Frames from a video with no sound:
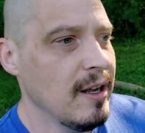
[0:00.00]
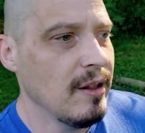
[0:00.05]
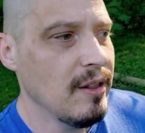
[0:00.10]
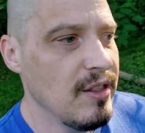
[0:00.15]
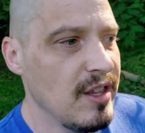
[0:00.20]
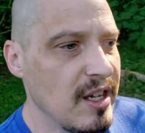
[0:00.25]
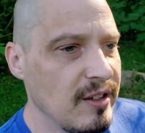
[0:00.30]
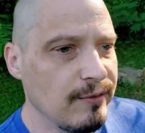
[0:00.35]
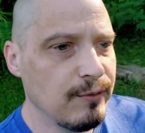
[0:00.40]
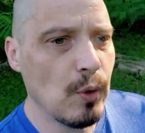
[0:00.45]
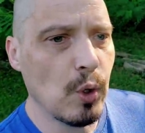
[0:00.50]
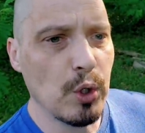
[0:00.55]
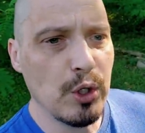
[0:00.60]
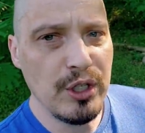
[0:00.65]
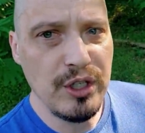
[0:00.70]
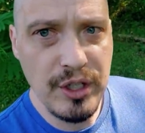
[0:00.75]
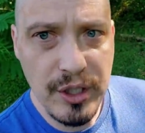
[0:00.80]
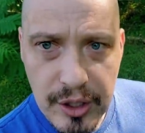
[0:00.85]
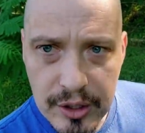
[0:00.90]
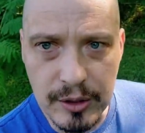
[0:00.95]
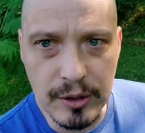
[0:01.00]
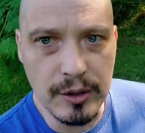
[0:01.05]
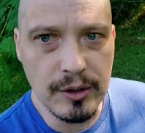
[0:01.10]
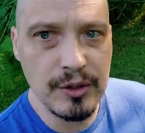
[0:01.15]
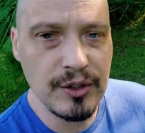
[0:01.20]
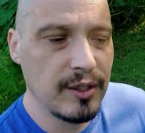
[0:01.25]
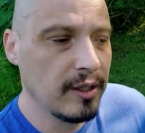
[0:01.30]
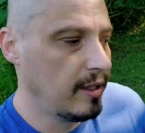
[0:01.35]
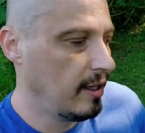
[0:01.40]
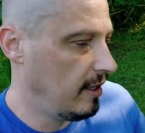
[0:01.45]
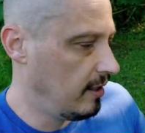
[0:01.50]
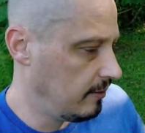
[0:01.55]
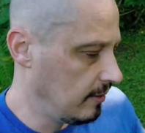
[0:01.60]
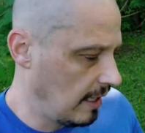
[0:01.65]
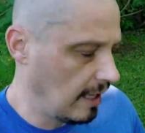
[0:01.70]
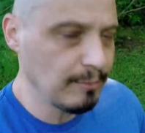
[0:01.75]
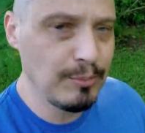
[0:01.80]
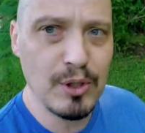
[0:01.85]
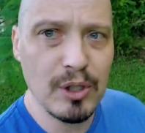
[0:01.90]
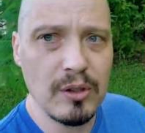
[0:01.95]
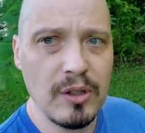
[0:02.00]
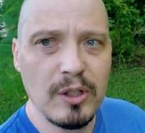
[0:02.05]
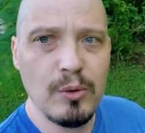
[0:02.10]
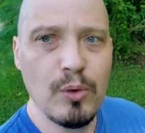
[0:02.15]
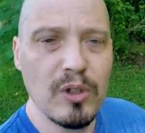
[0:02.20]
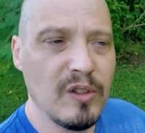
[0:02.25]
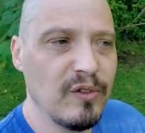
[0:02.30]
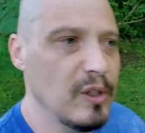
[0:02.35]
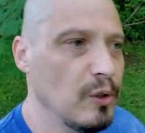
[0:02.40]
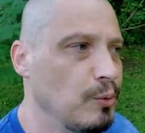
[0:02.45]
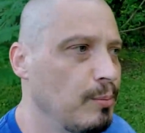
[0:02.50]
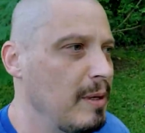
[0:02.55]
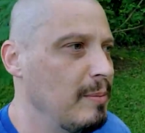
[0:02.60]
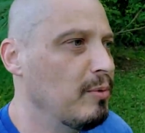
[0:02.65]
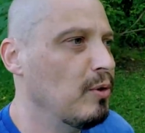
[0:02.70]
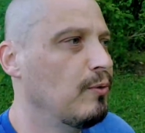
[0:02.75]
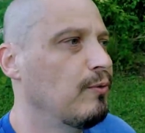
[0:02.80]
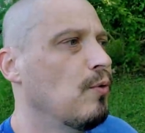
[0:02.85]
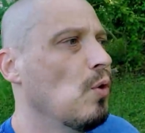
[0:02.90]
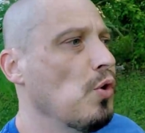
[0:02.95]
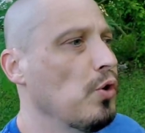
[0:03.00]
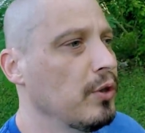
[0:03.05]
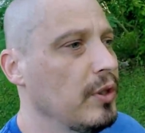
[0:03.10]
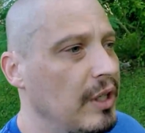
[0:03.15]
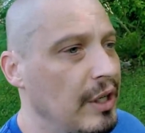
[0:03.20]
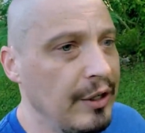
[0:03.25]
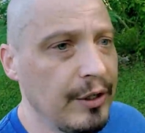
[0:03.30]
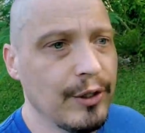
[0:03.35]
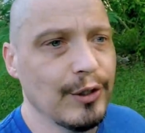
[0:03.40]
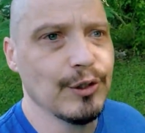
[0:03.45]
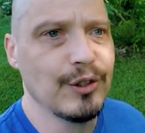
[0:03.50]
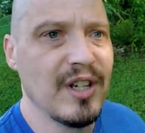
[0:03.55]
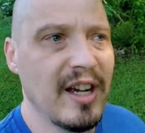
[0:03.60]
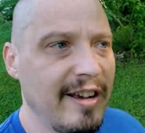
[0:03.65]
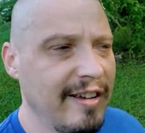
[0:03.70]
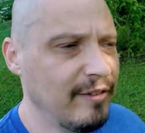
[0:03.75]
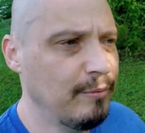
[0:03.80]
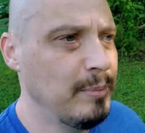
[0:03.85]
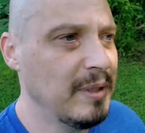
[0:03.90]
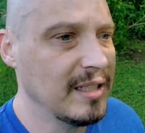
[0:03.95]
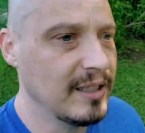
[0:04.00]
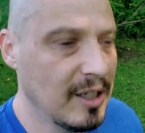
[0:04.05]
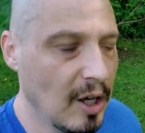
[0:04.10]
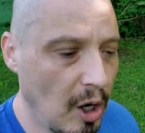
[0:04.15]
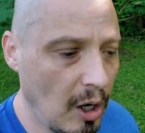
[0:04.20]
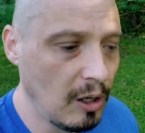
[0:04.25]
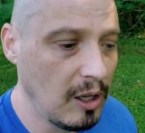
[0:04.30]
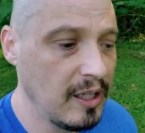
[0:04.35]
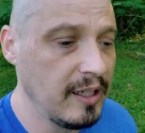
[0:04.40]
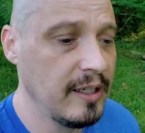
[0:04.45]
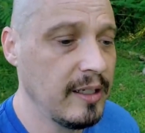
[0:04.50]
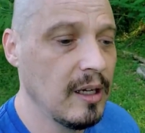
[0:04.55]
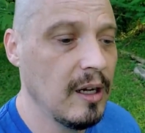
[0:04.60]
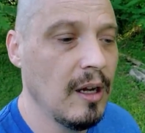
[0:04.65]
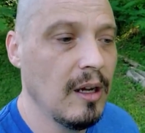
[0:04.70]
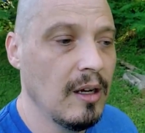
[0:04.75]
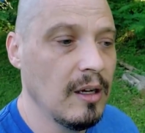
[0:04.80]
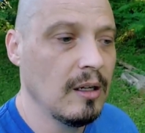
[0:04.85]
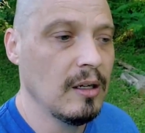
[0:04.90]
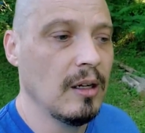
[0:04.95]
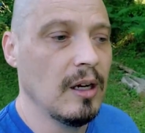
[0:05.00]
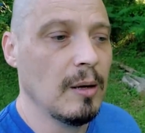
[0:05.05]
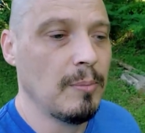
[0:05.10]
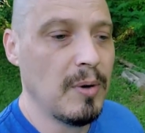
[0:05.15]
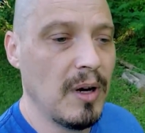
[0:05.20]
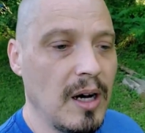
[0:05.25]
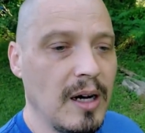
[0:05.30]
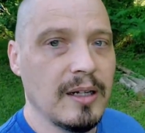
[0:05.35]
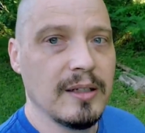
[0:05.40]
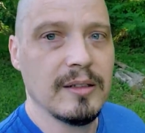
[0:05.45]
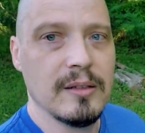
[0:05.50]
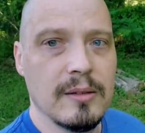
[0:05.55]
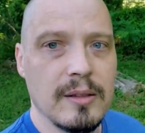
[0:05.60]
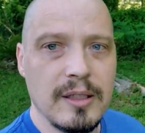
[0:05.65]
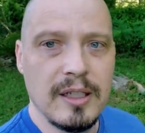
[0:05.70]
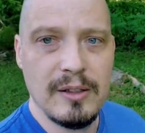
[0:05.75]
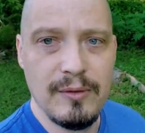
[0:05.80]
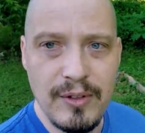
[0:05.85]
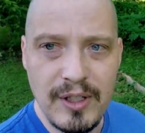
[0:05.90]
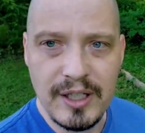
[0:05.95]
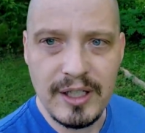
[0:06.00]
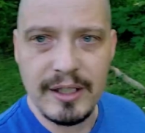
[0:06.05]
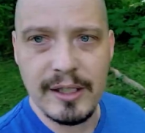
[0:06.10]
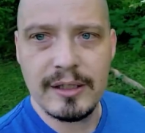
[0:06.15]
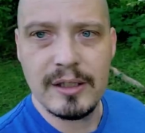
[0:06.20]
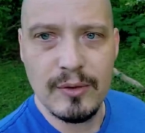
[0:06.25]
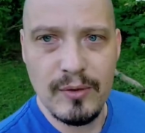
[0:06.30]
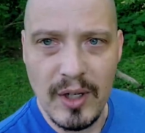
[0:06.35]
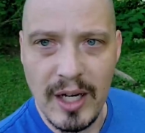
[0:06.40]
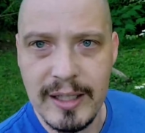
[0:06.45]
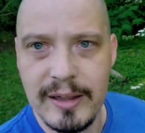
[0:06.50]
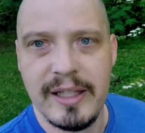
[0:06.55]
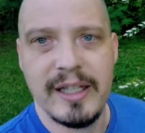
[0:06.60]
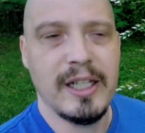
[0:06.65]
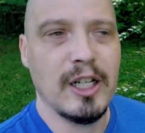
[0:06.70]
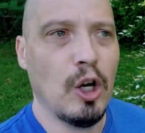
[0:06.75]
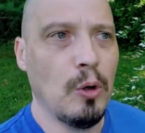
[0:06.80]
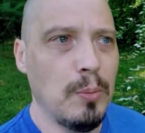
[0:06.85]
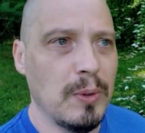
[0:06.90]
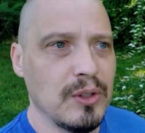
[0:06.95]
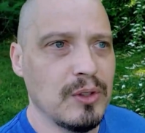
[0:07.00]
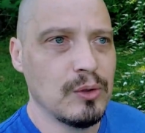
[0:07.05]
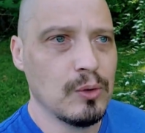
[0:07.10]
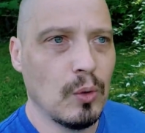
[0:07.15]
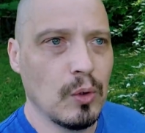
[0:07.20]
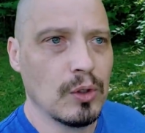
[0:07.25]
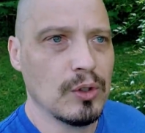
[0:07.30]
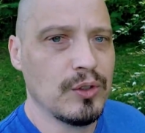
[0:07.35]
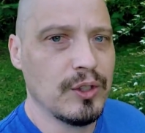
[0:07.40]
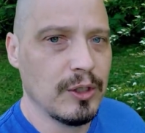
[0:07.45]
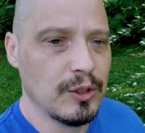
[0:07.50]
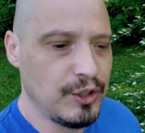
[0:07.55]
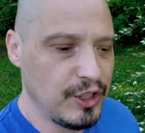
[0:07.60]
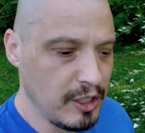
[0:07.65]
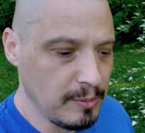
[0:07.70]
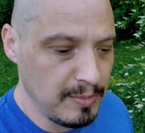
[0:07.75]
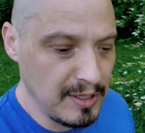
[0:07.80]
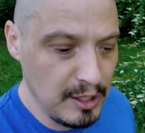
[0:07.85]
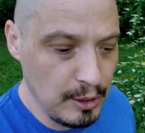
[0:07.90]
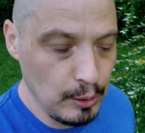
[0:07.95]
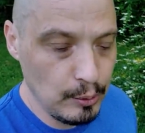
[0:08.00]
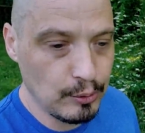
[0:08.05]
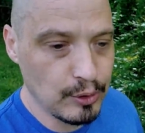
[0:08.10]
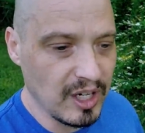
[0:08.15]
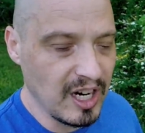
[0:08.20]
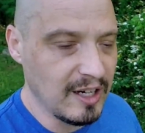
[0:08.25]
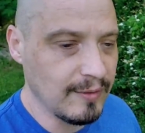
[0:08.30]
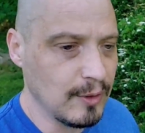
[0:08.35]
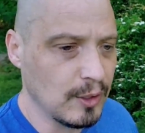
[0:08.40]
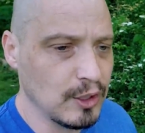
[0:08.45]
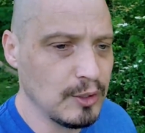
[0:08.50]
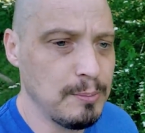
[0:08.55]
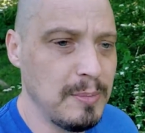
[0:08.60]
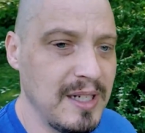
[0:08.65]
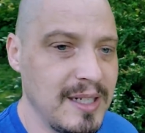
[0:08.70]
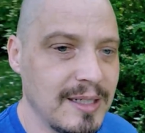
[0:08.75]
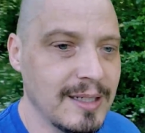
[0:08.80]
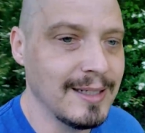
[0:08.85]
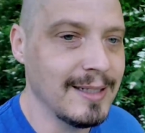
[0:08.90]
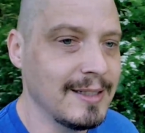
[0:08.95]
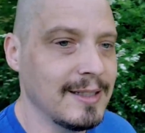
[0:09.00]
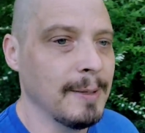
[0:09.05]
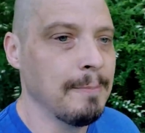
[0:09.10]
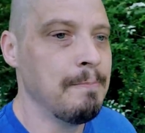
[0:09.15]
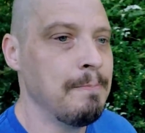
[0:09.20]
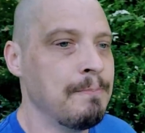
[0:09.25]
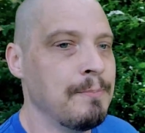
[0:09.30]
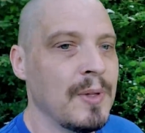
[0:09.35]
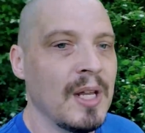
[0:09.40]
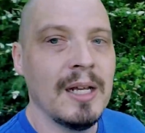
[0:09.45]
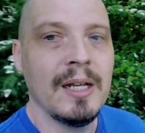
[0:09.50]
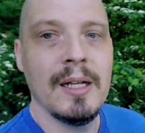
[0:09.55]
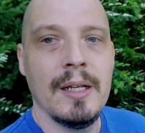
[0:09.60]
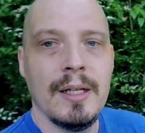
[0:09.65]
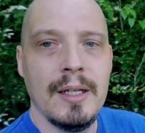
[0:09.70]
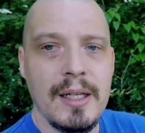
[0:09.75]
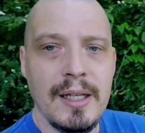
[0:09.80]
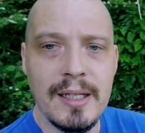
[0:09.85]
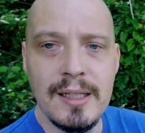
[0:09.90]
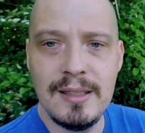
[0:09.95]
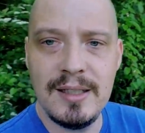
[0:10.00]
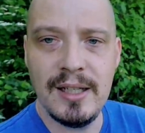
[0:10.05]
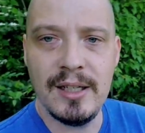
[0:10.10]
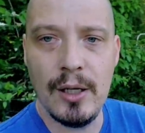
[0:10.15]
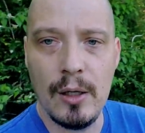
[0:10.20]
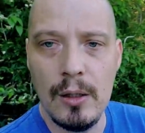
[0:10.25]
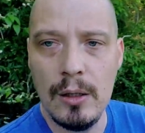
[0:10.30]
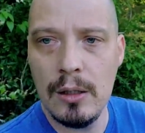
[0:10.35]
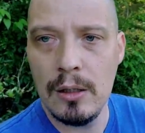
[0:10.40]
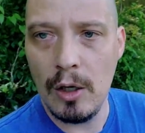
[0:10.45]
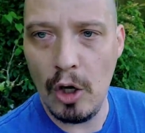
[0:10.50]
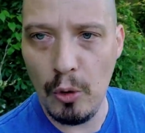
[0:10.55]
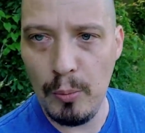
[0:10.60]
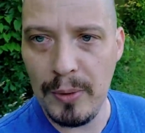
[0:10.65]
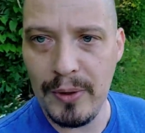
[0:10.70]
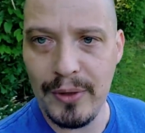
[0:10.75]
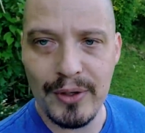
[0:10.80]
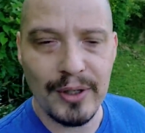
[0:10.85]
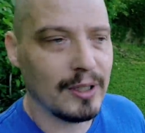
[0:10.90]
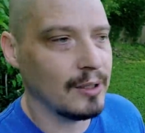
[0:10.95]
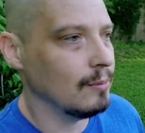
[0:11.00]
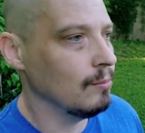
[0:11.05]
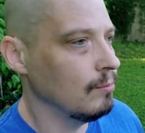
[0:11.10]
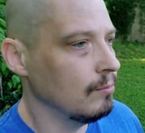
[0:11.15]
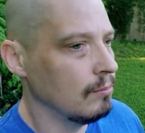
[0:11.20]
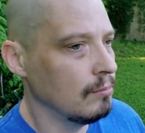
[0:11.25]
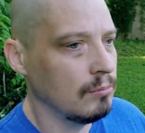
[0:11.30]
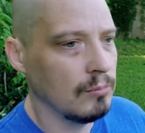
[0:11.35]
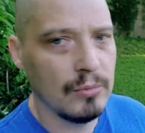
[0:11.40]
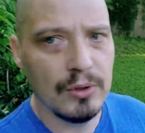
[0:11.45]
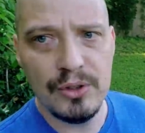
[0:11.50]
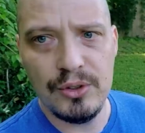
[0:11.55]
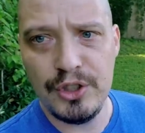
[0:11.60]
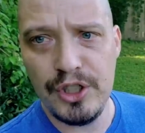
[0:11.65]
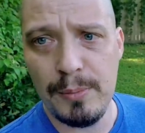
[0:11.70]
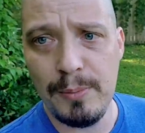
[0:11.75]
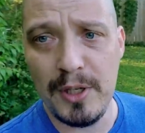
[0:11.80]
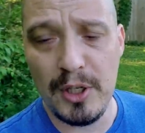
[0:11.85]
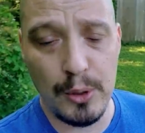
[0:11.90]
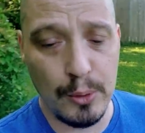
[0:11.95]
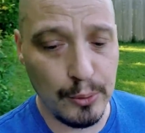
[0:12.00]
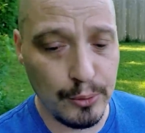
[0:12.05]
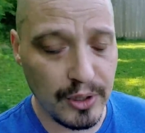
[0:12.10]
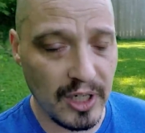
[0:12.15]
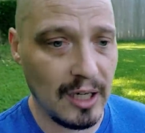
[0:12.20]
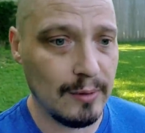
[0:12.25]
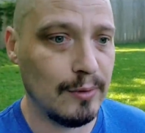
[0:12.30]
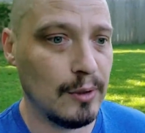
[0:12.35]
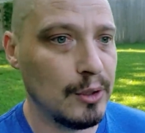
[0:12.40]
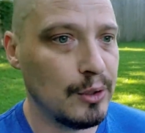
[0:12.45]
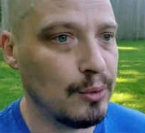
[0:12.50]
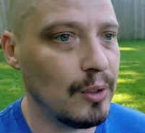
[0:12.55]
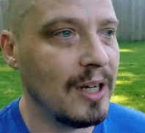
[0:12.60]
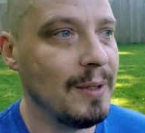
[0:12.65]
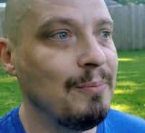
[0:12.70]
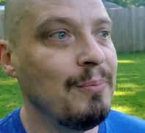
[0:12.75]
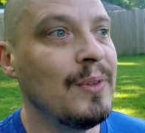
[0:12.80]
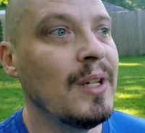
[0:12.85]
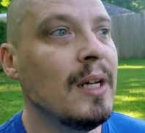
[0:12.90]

that for years, and I'm certainly one of those people, for years I have been calling upon NVIDIA to finally open source their GPU drivers because Intel opened their GPU drivers, right?